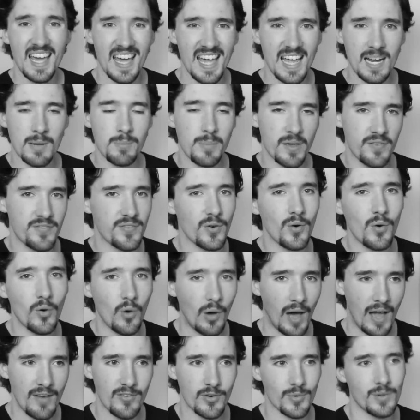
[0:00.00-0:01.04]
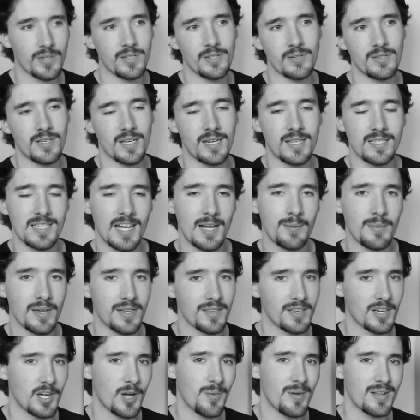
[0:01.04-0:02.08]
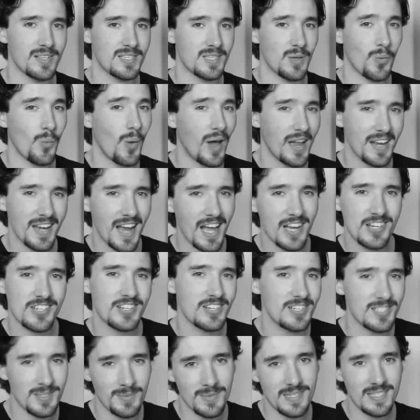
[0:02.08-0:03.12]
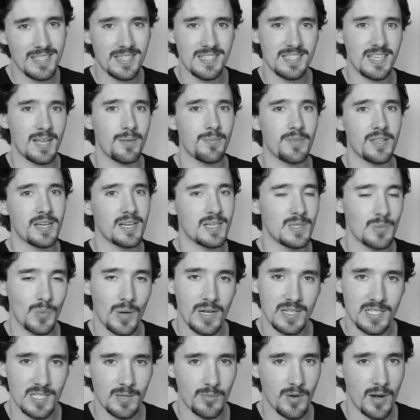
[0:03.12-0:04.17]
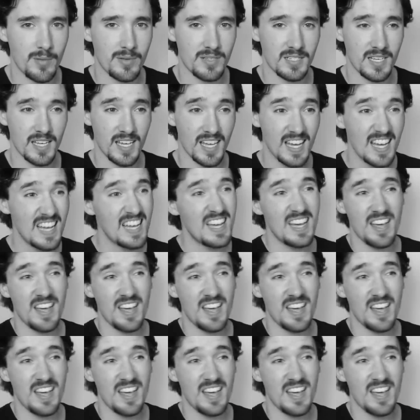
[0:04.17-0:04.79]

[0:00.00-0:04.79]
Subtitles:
In before, everyone who's going to tell me in the comments that white nationalism isn't the same thing as white supremacy,